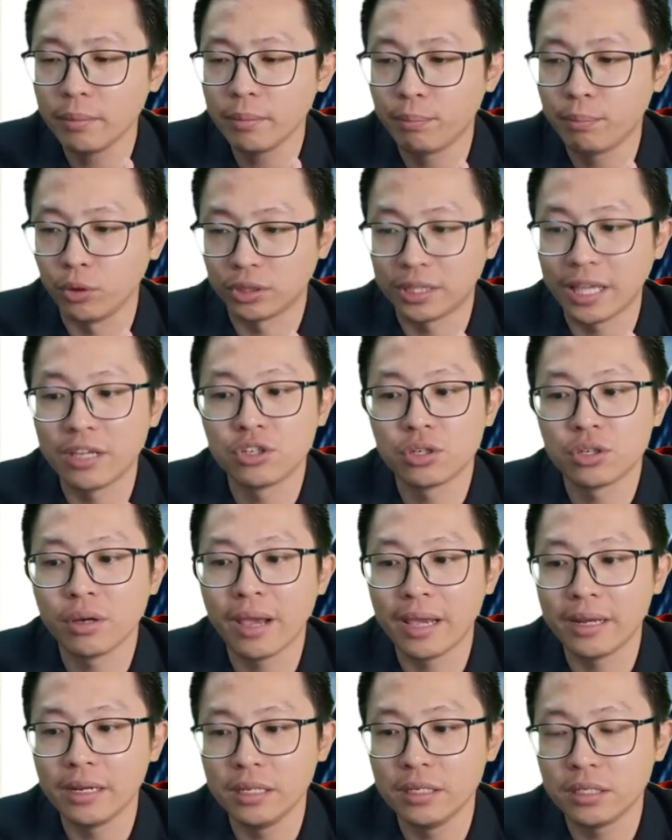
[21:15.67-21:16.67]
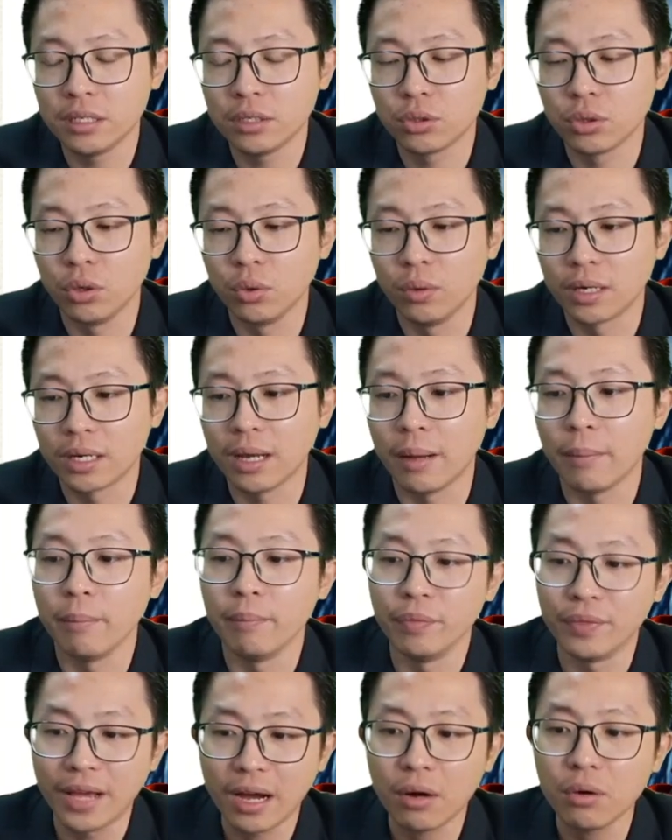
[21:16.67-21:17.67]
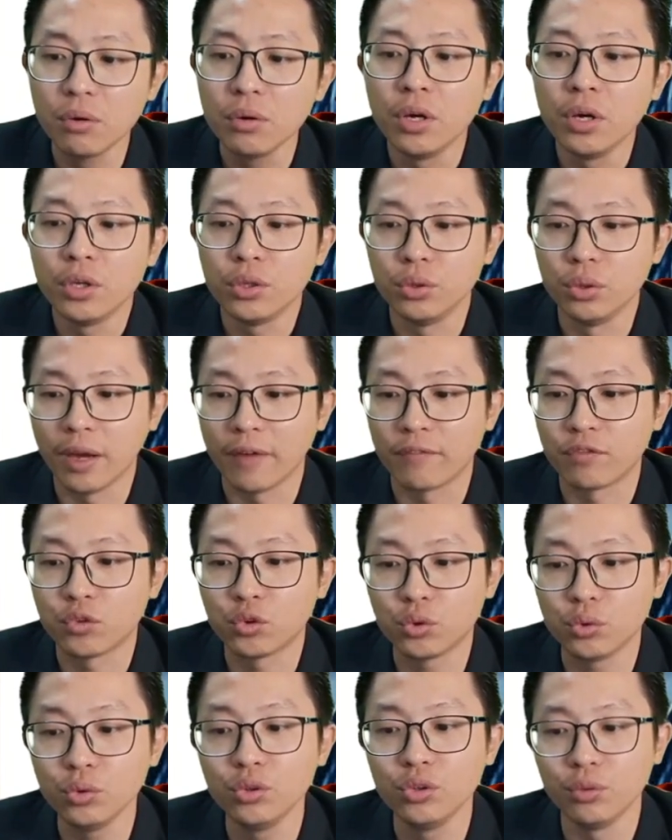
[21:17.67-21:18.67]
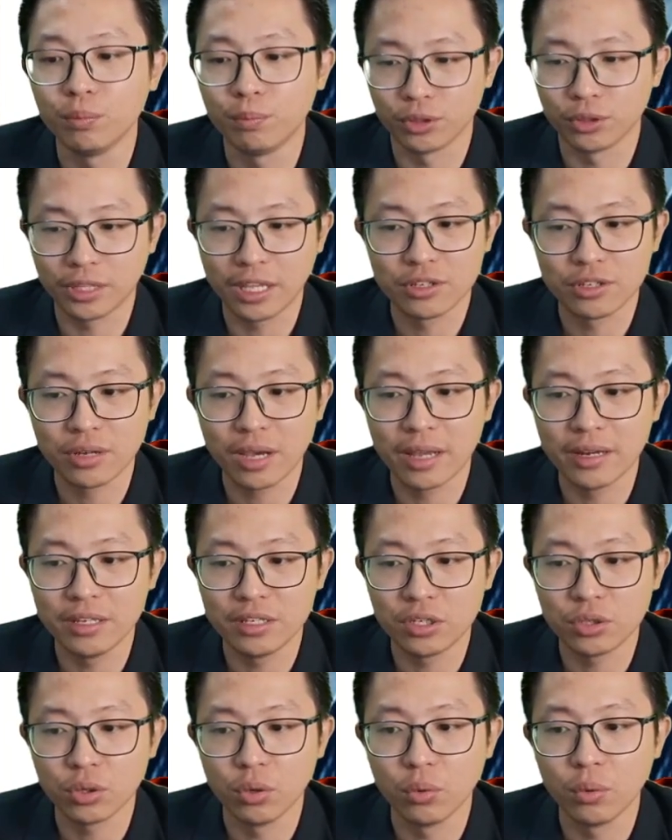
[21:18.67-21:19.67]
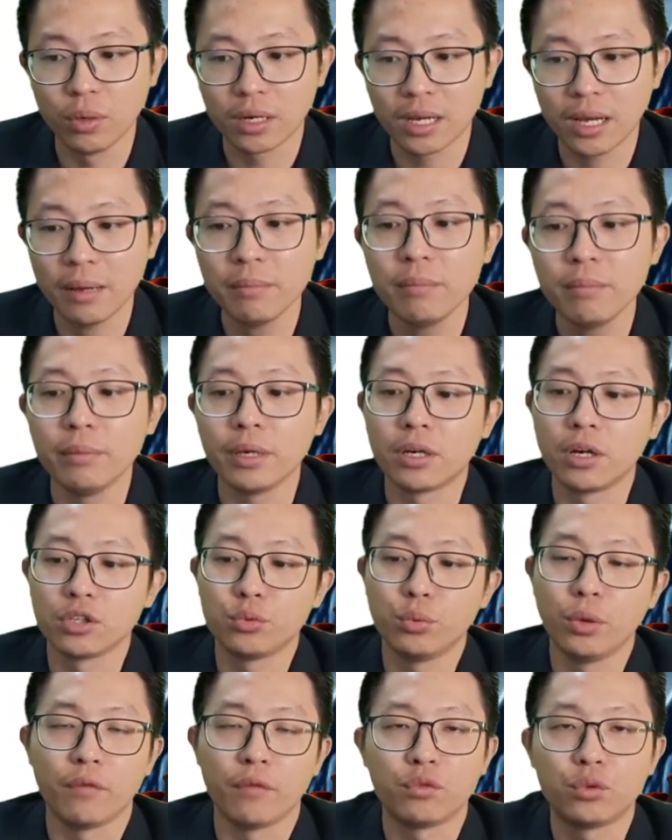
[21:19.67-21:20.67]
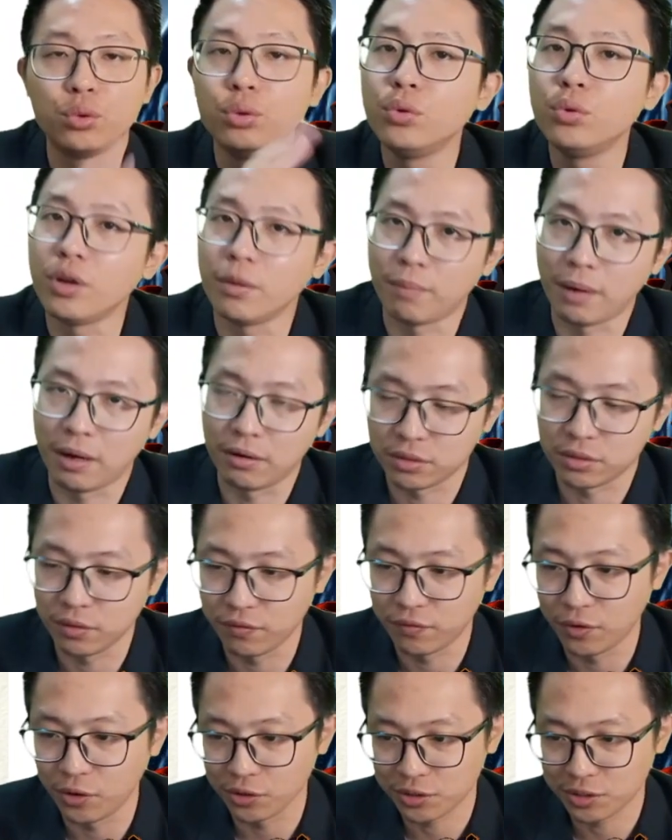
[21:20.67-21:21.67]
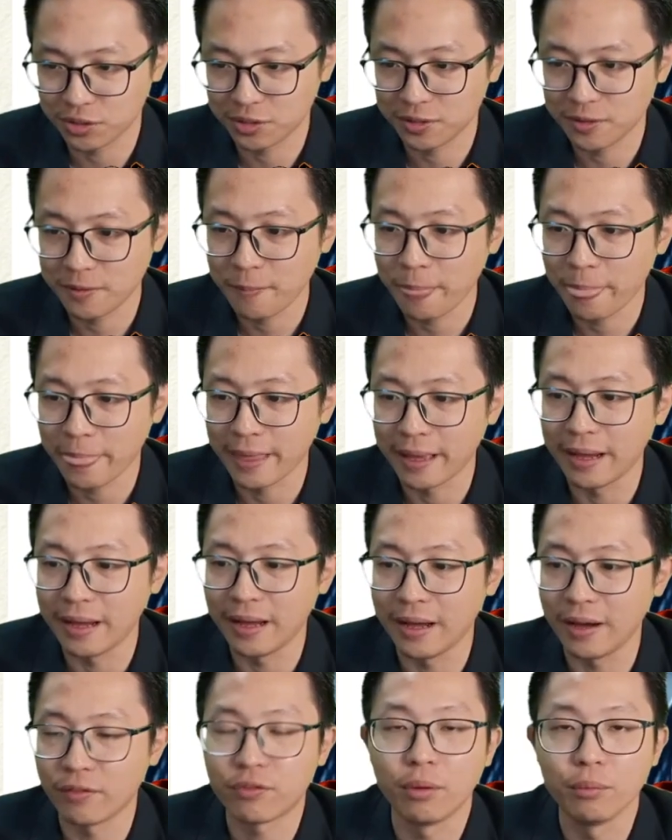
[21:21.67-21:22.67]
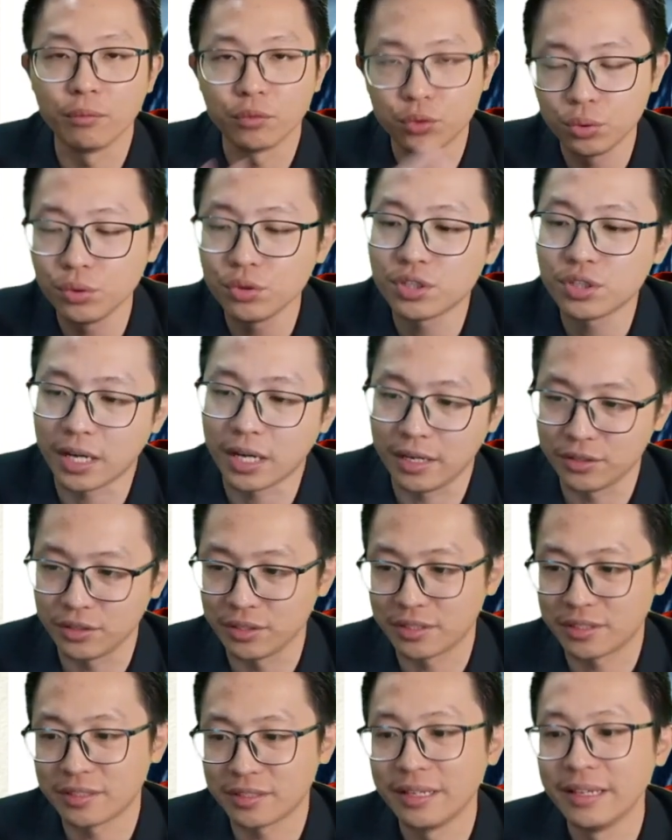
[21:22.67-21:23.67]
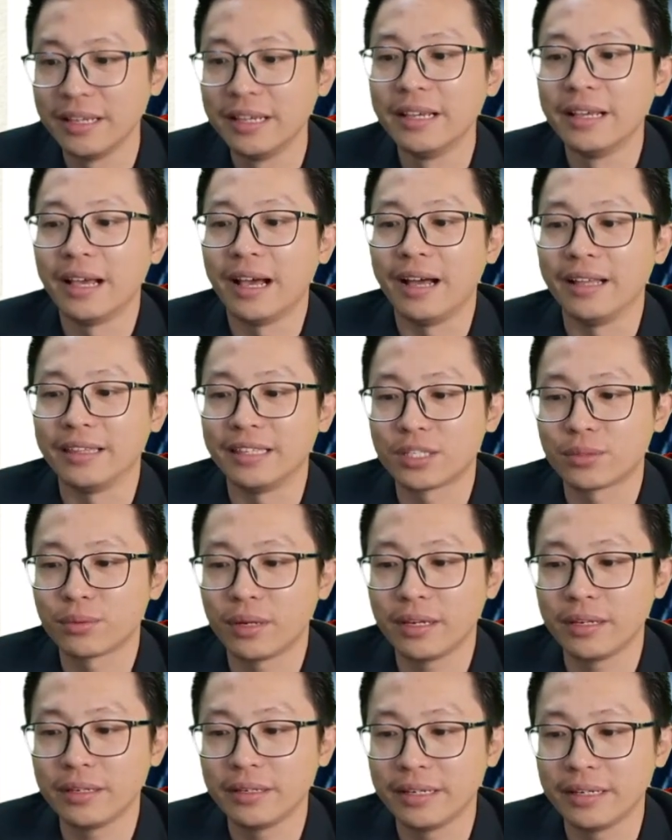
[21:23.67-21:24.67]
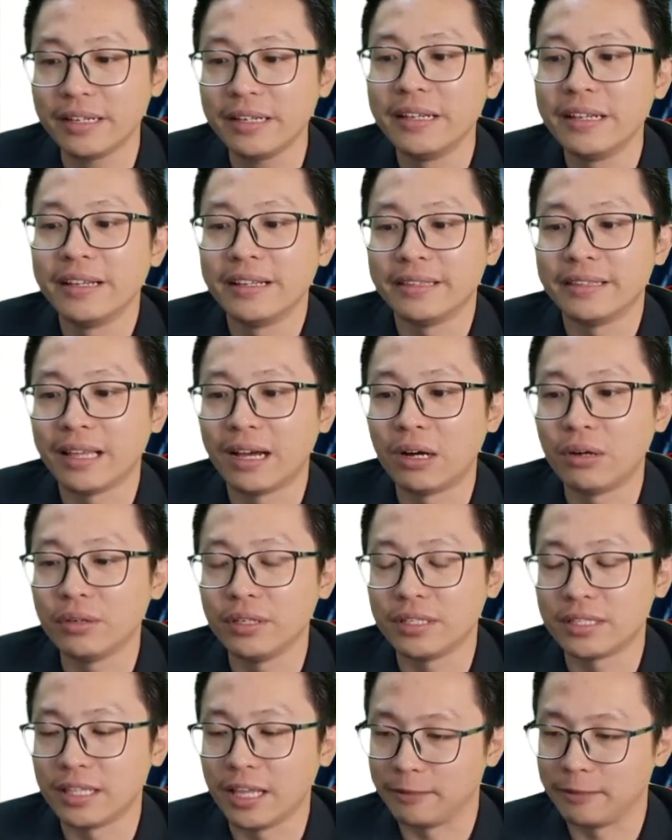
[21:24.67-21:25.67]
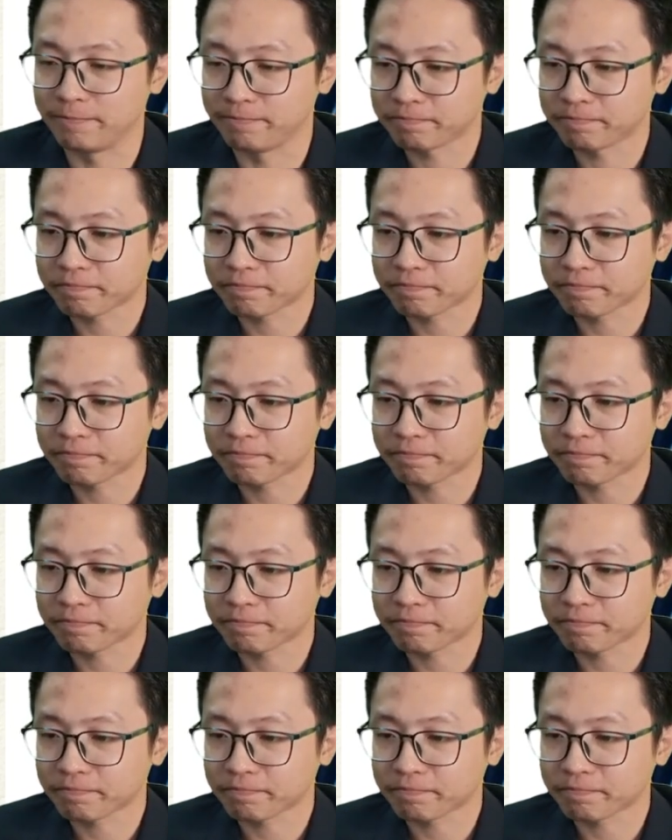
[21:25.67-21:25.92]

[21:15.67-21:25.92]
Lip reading: potential energy to overcome. Now you have 2 potential energy to overcome because we have 2 repulsive force from 2 charges. That's why now it's like